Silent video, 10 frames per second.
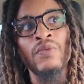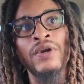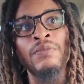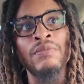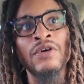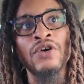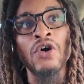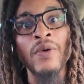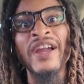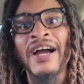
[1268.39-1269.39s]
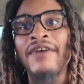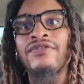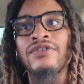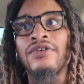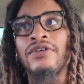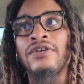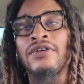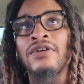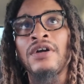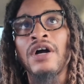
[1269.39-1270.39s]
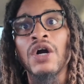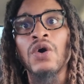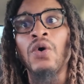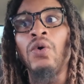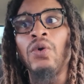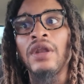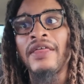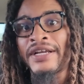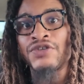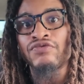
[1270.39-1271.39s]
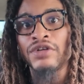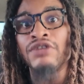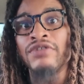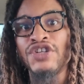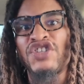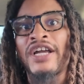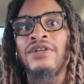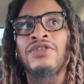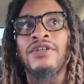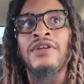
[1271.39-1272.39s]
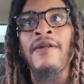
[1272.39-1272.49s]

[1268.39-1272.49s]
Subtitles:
When going after a goal that is really, really challenging,